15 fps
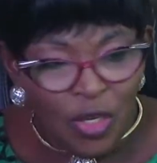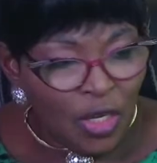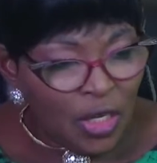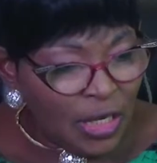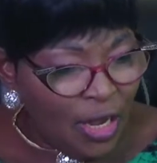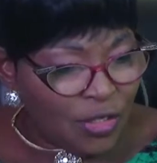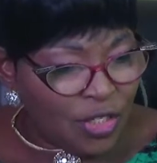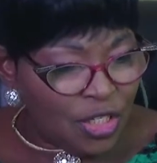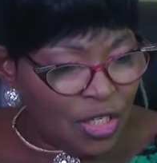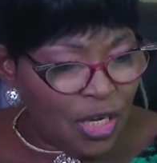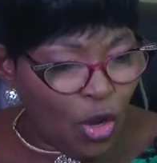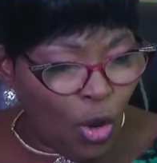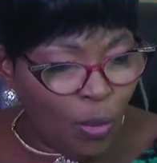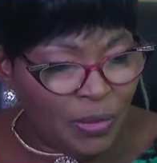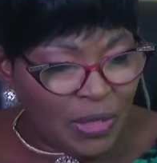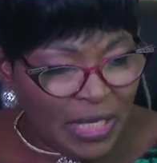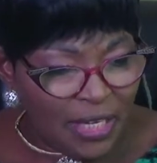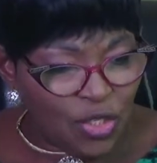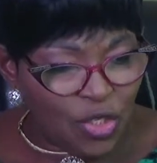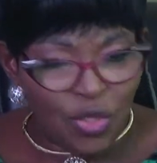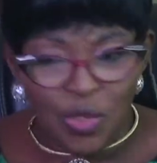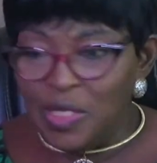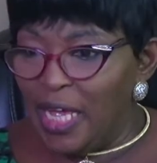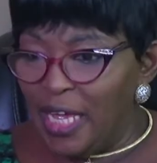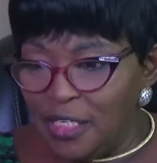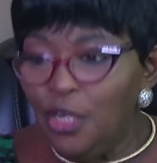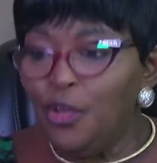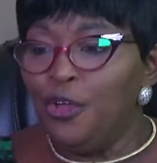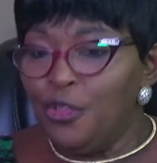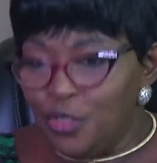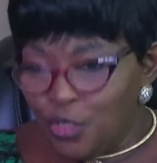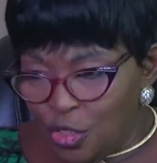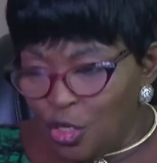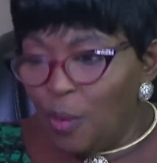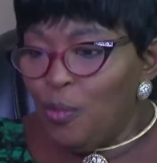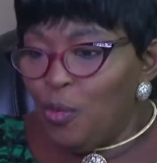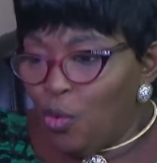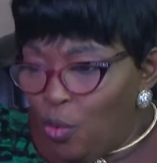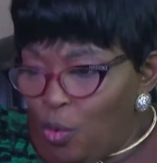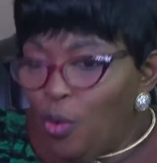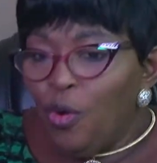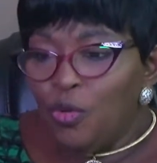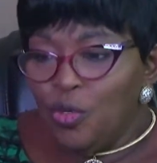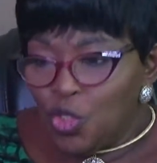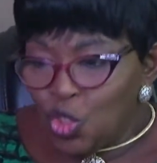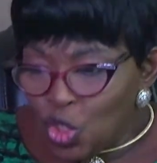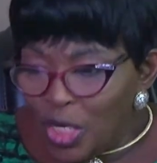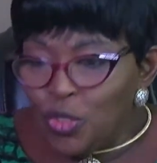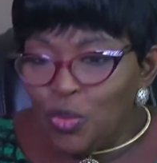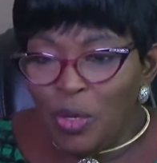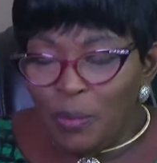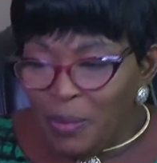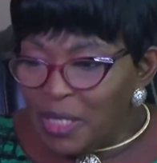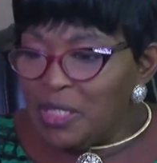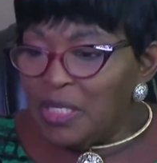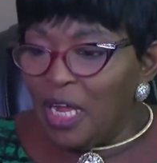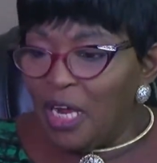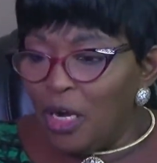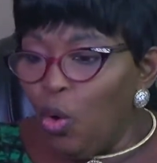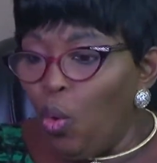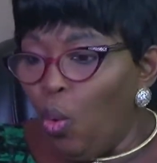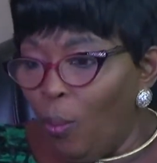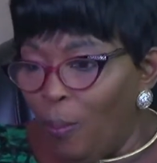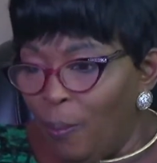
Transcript: Now, she committed suicide. Some go straight to a mental home.